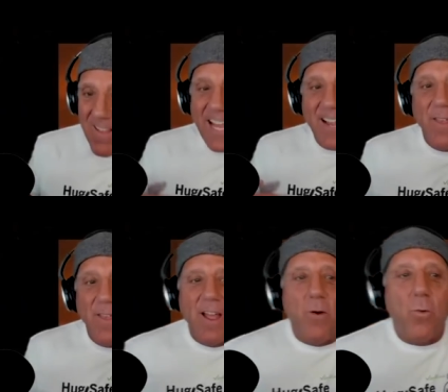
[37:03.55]
Like,
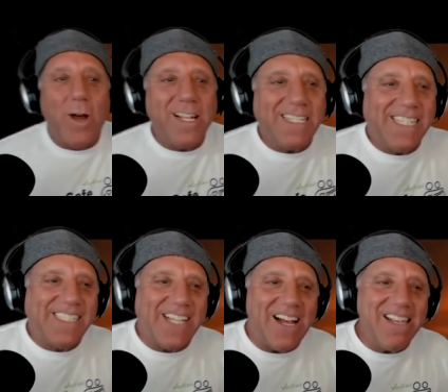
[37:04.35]
what is the
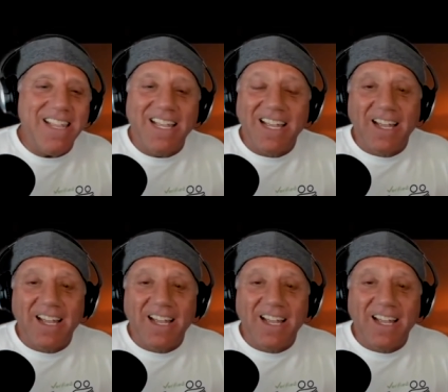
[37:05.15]
sun?